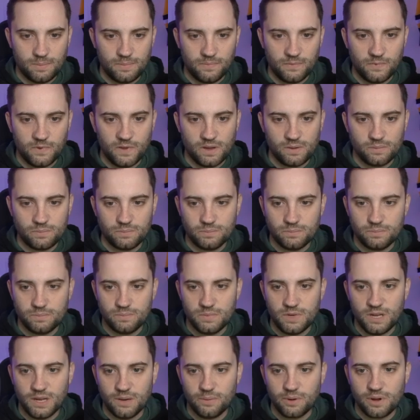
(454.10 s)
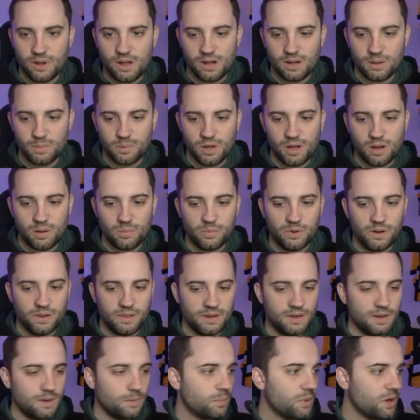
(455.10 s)
So, yeah, we've got Ollie Palmer at the
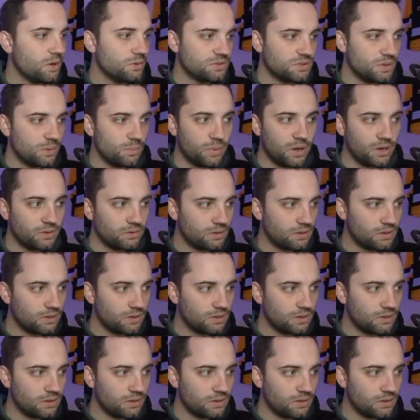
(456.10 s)
near post on both of